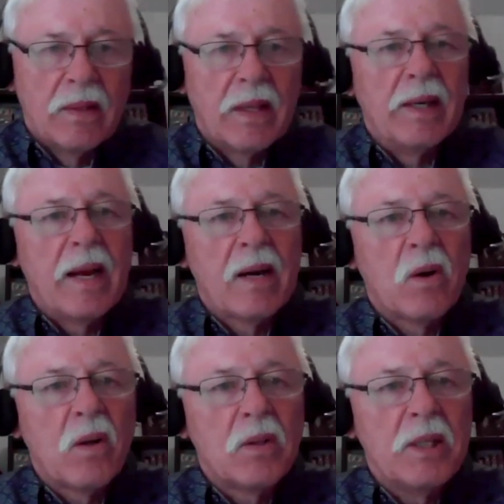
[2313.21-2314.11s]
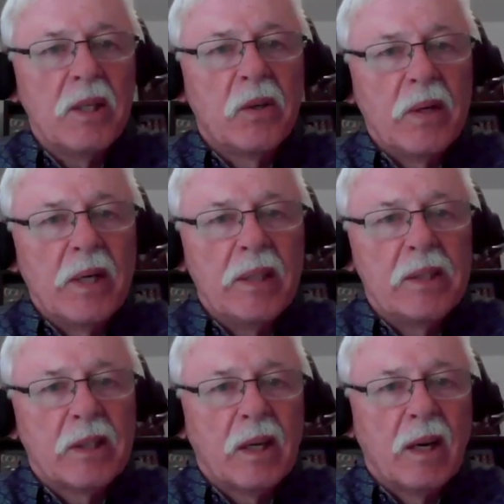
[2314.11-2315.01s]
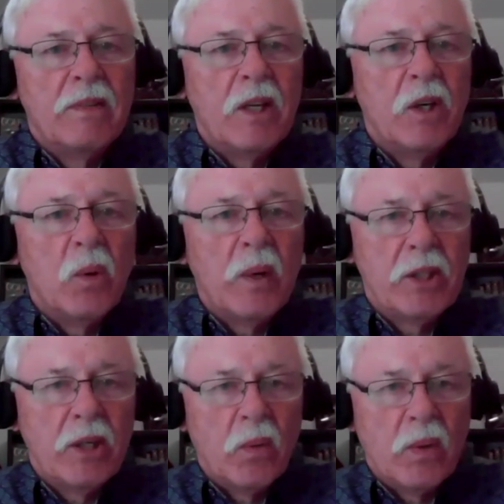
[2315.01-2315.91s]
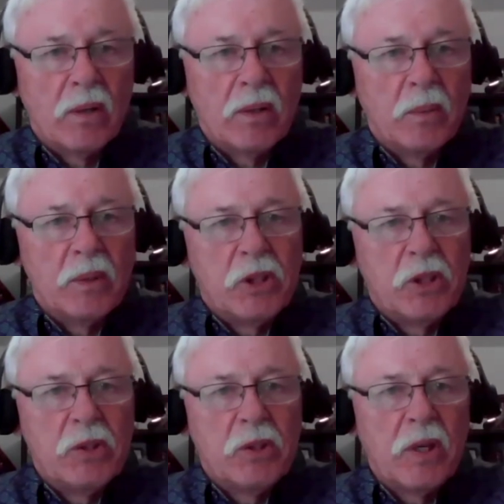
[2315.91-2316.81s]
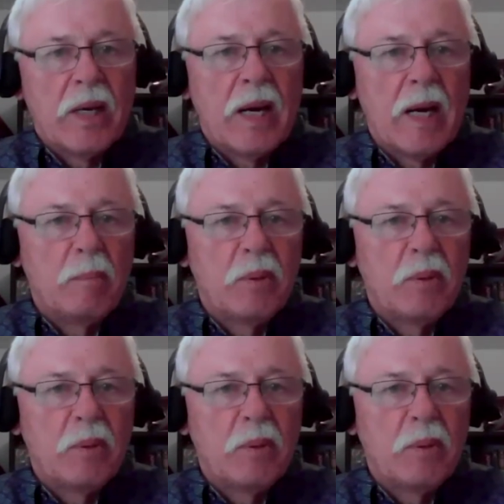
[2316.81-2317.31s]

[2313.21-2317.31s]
that it had all the ingredients of the anointing oil that was used on the high